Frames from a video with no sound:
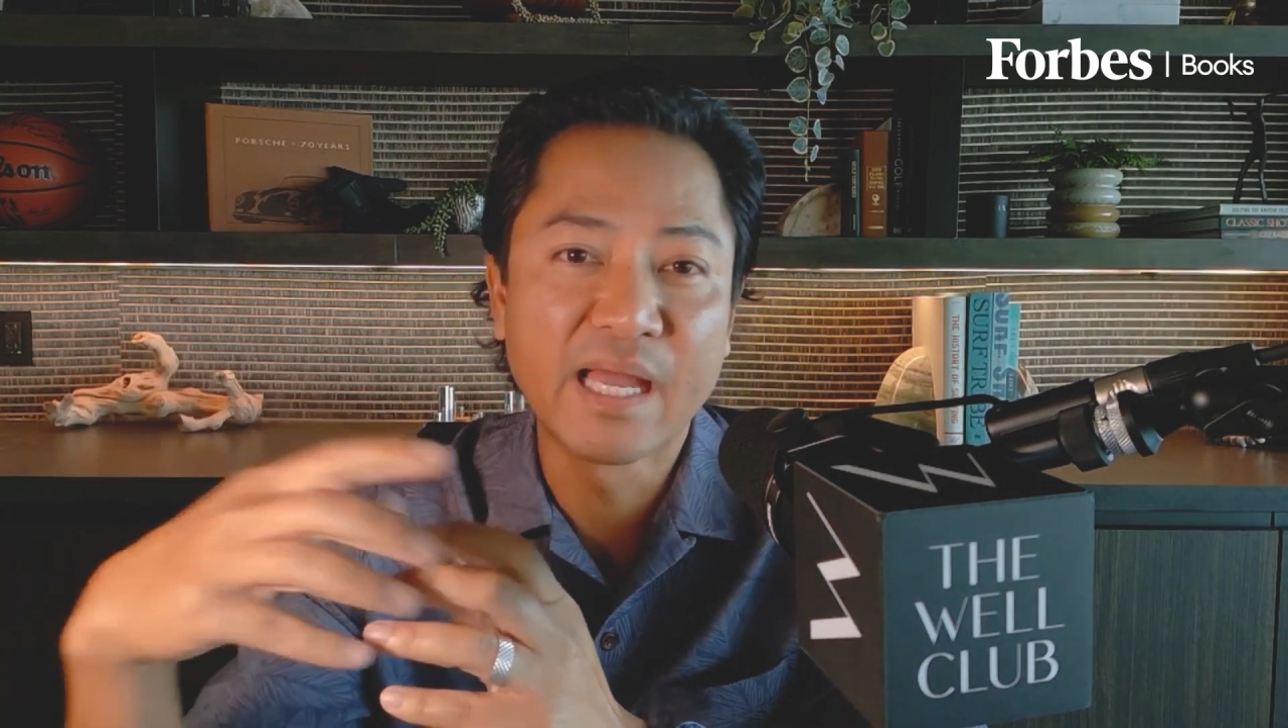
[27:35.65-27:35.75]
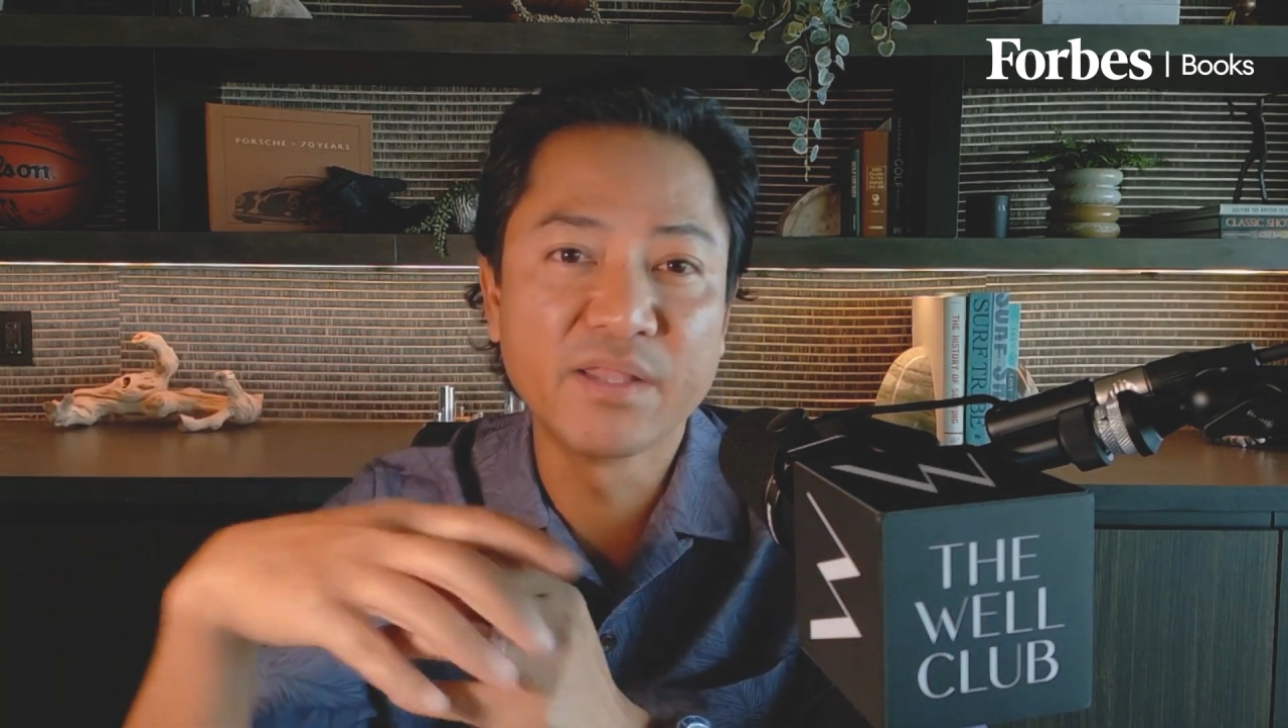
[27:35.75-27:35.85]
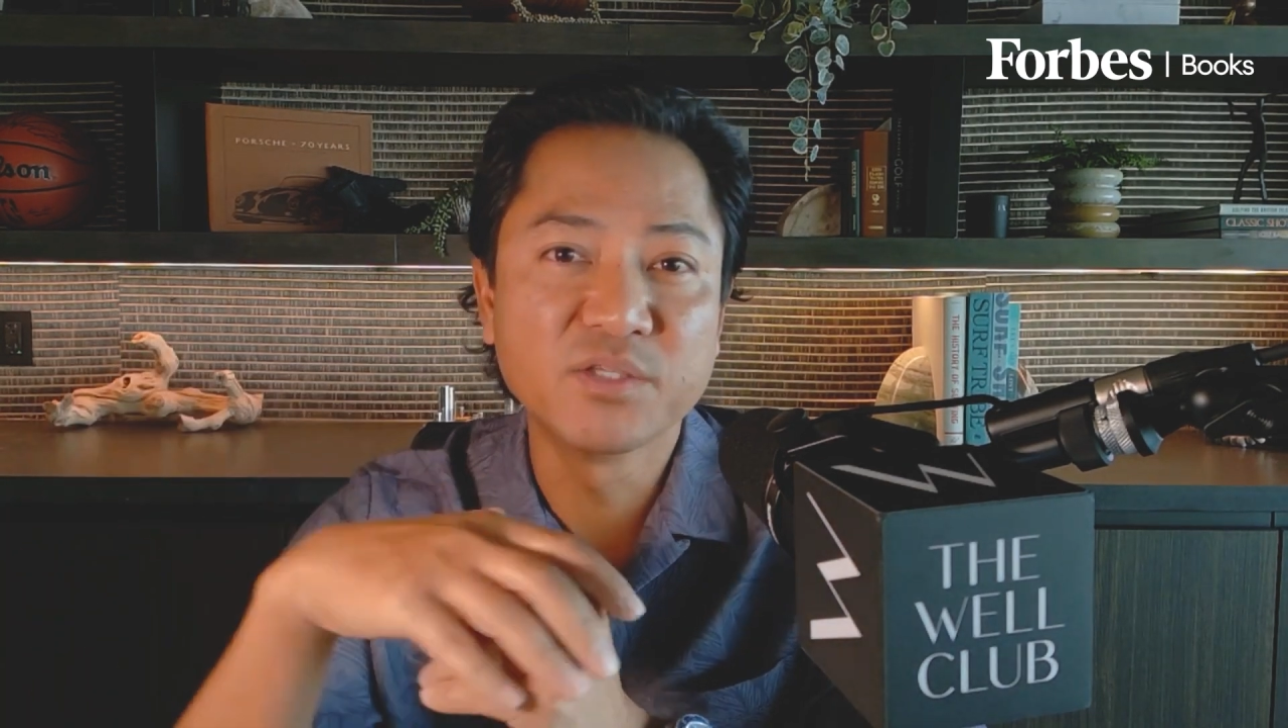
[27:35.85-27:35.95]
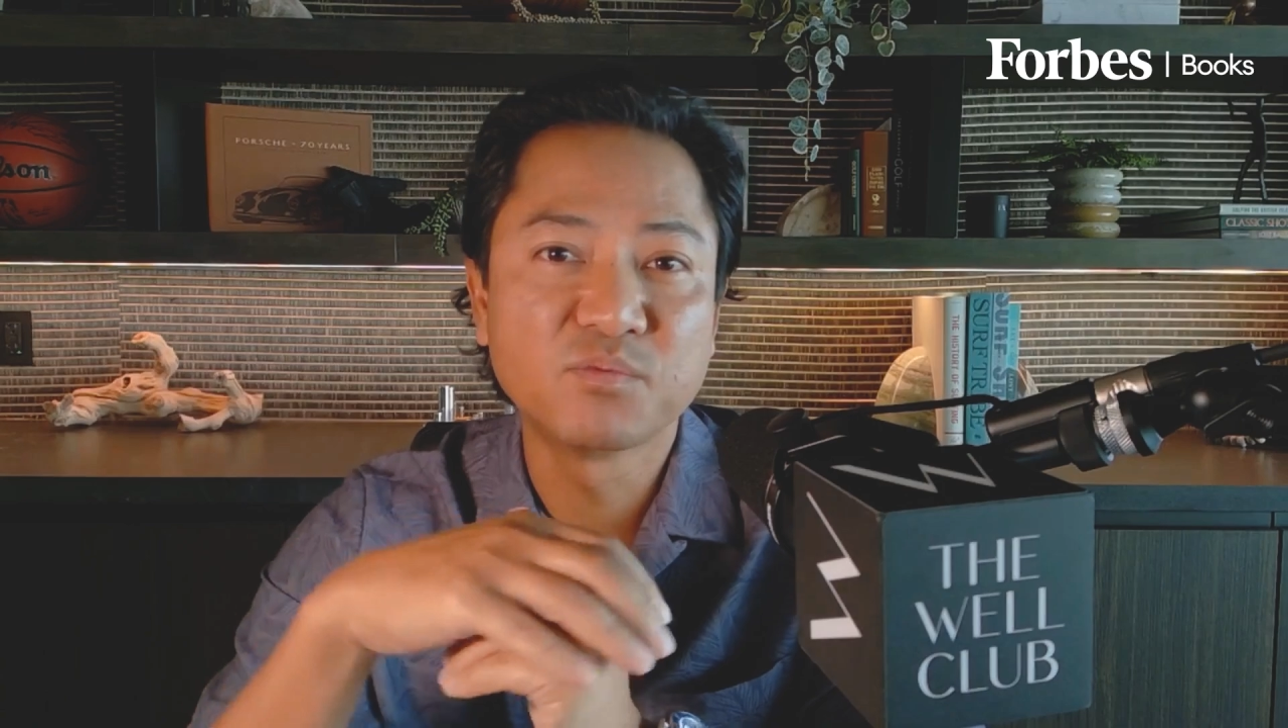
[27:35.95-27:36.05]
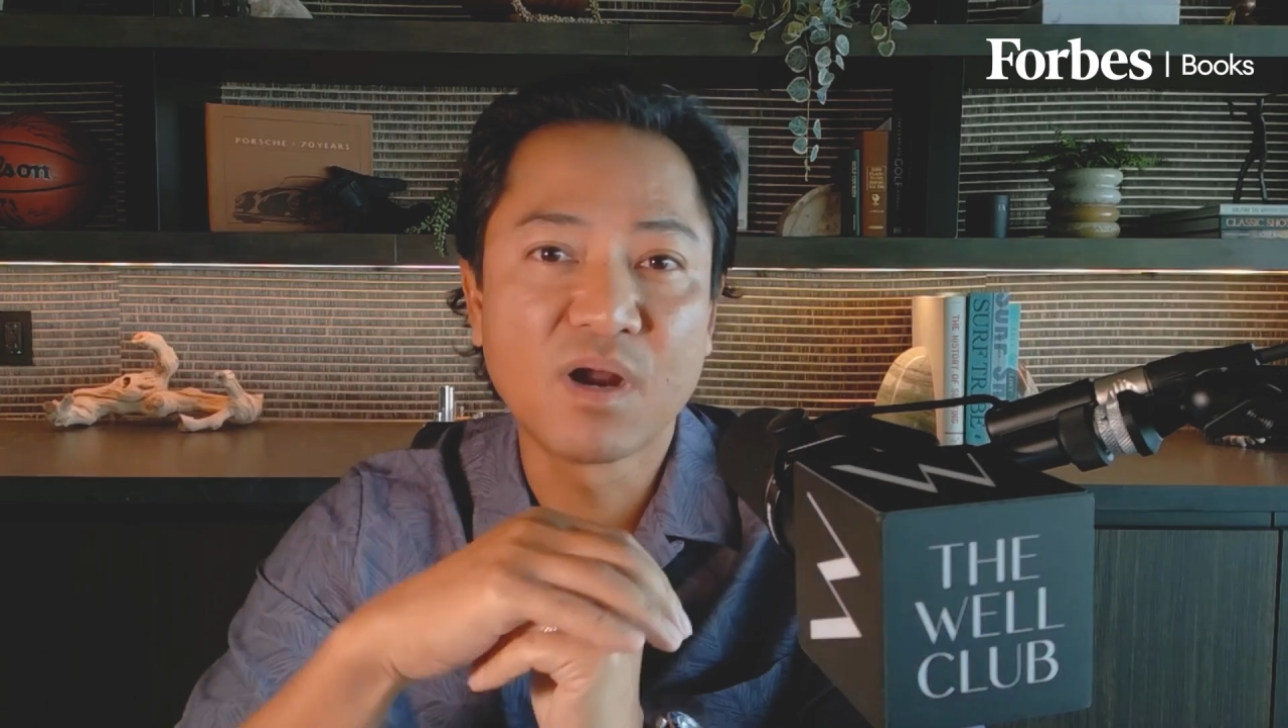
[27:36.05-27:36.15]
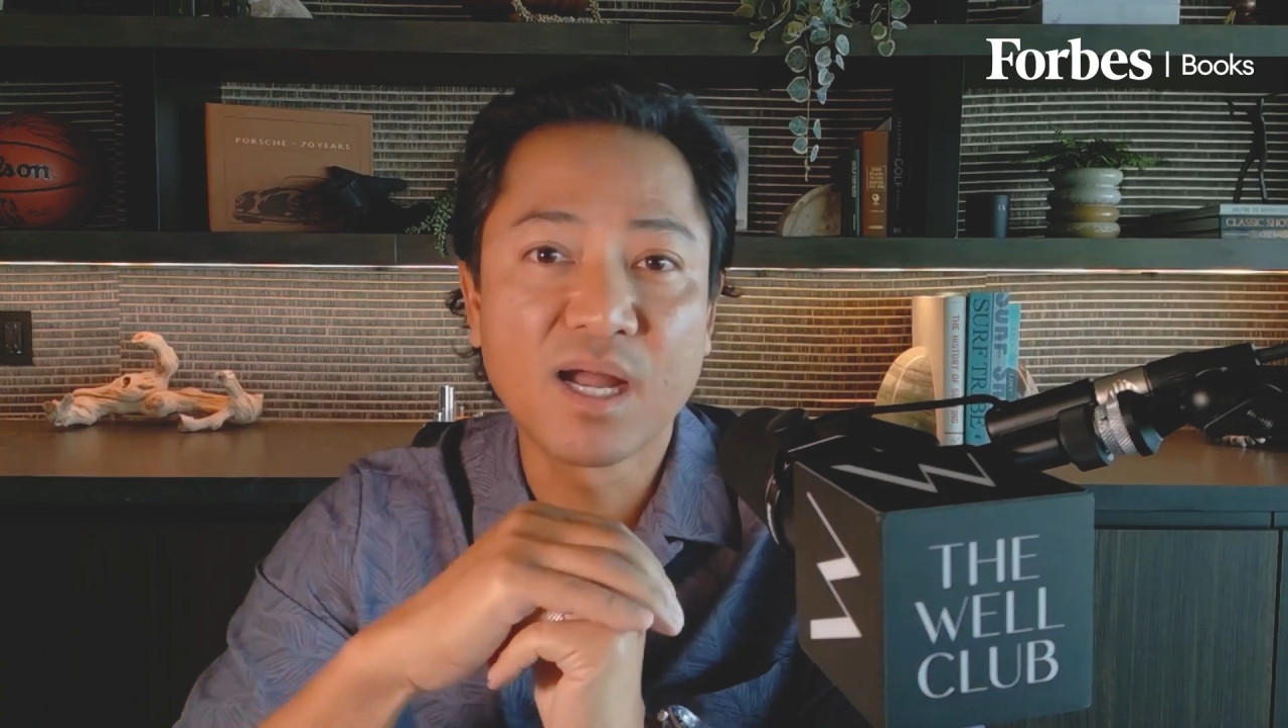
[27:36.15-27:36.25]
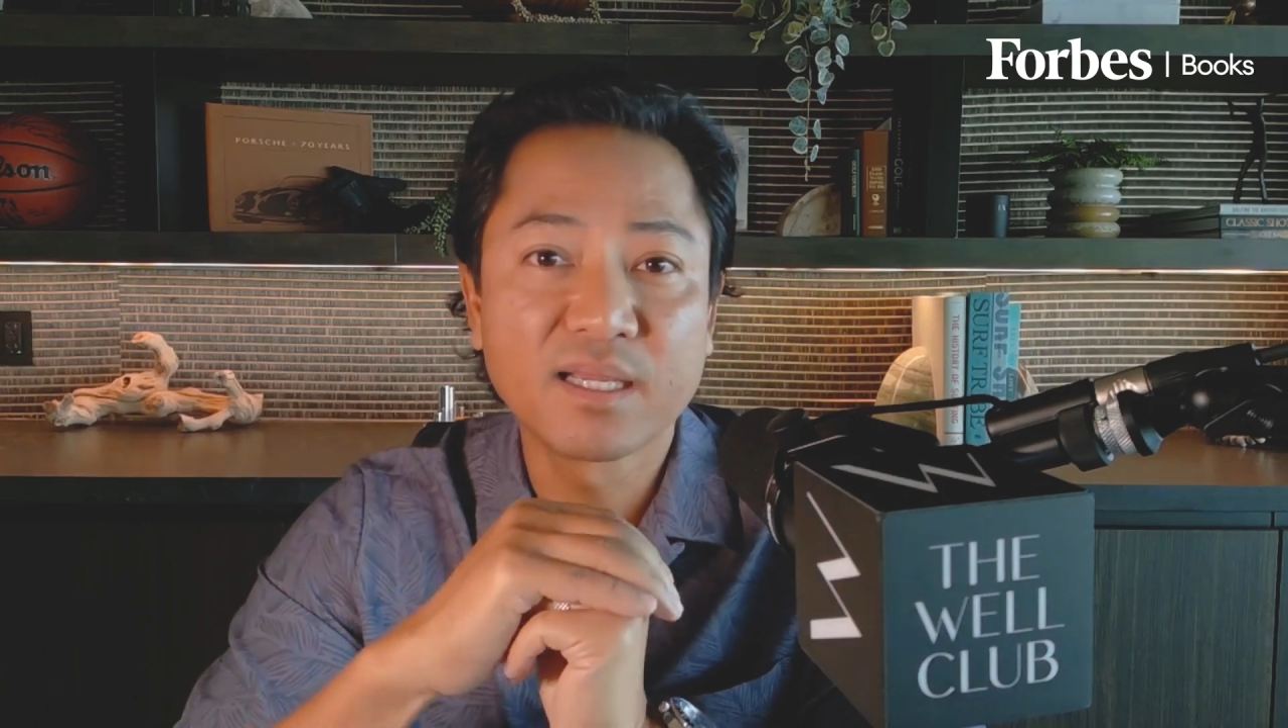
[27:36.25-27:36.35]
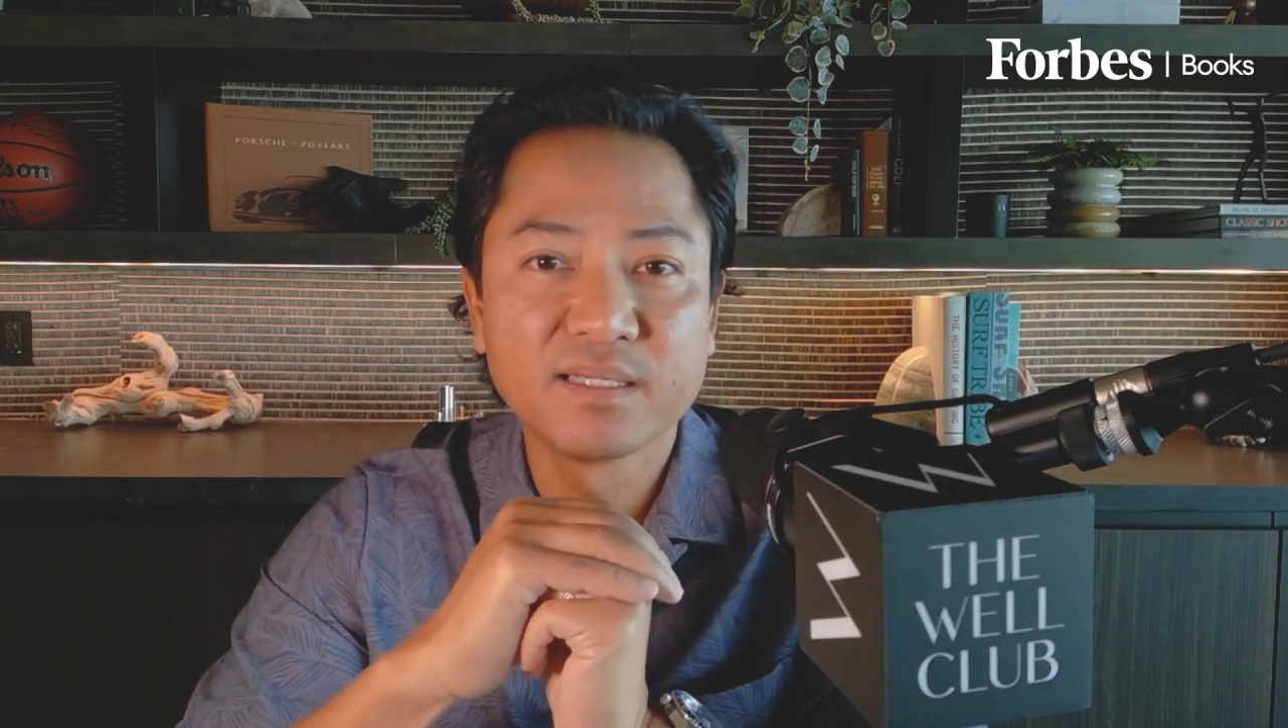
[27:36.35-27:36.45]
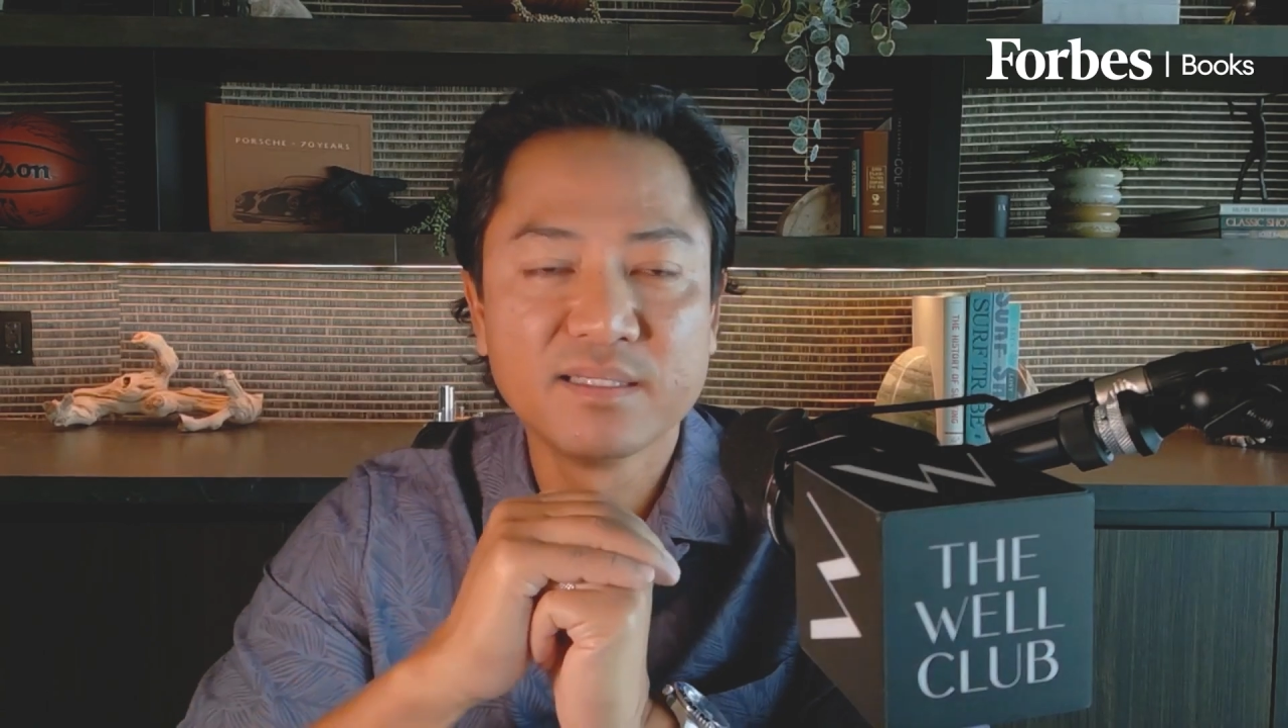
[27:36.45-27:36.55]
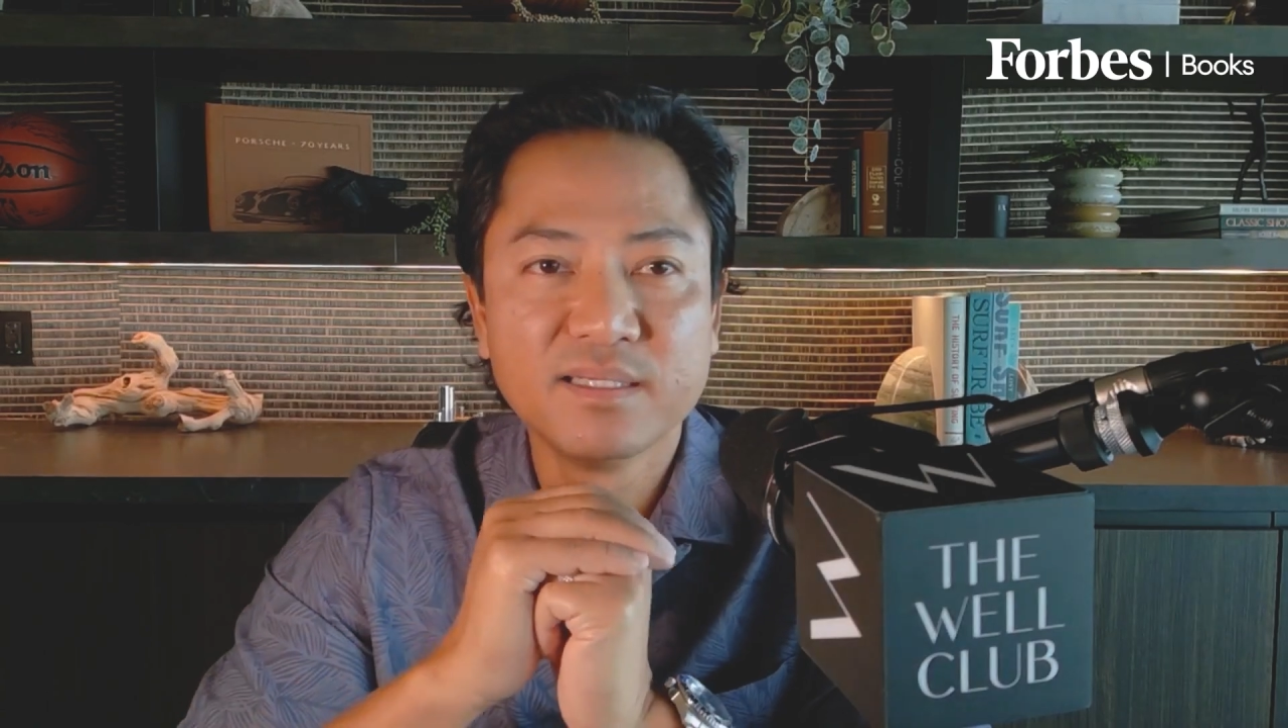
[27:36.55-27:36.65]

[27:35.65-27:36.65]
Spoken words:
out of this rock.